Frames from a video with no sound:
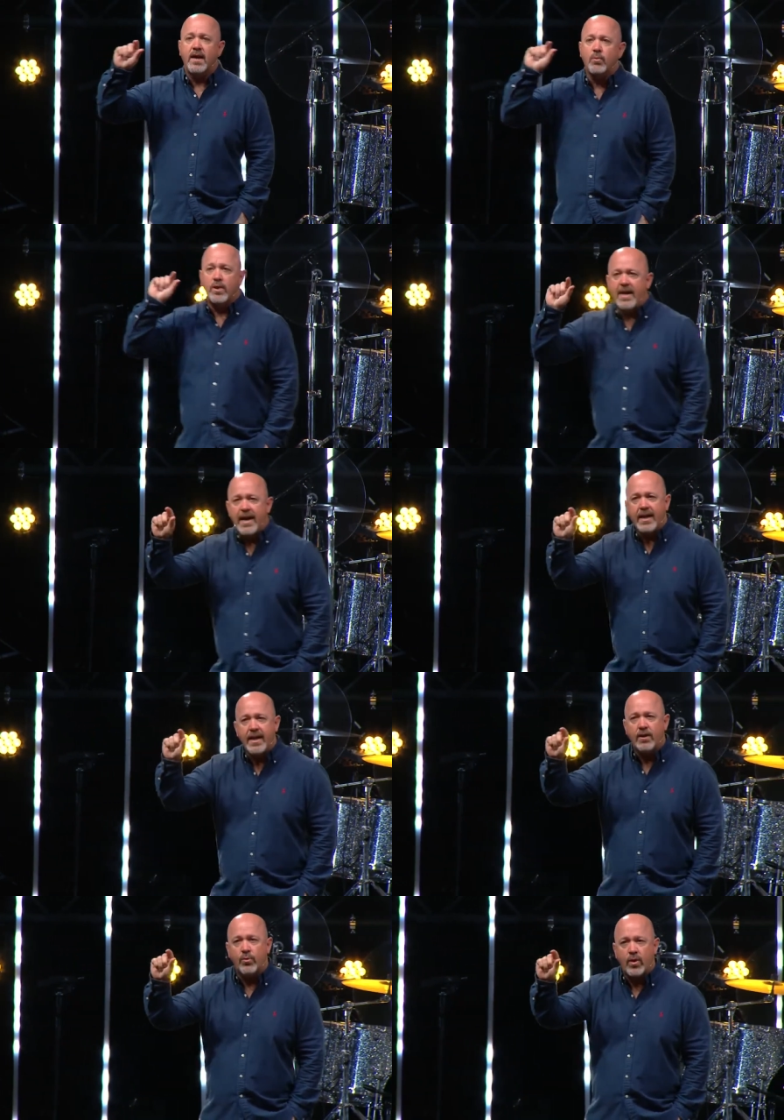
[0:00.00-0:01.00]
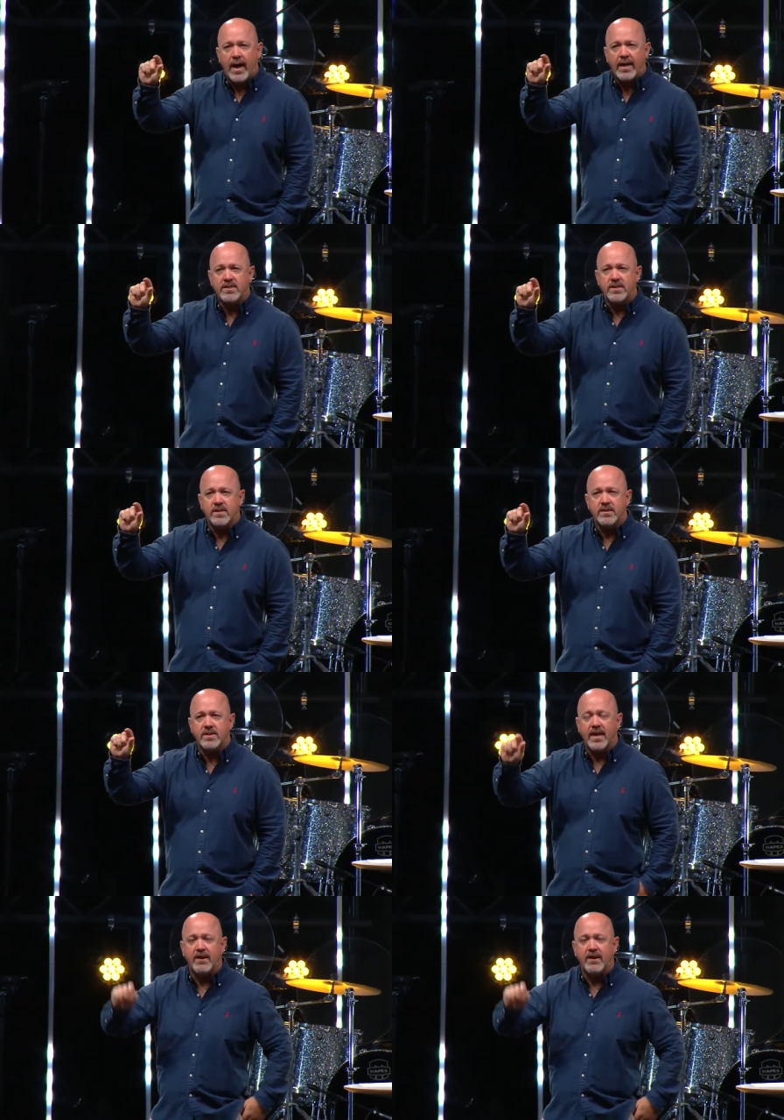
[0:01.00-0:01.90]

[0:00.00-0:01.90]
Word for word: and when that need arises,